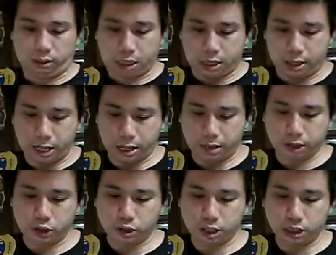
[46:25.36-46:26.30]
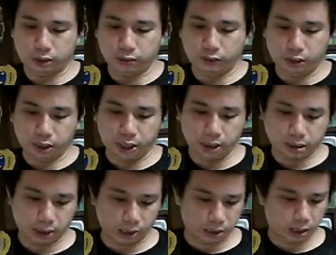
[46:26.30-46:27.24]
Okay, next question from this
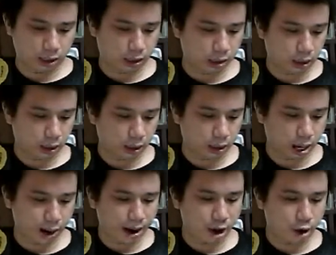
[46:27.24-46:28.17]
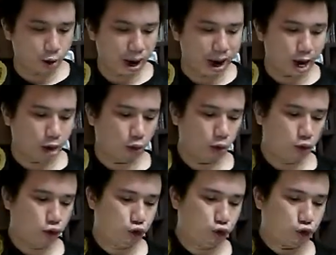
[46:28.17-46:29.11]

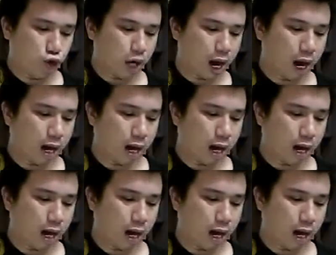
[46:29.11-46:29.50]
LILGRASY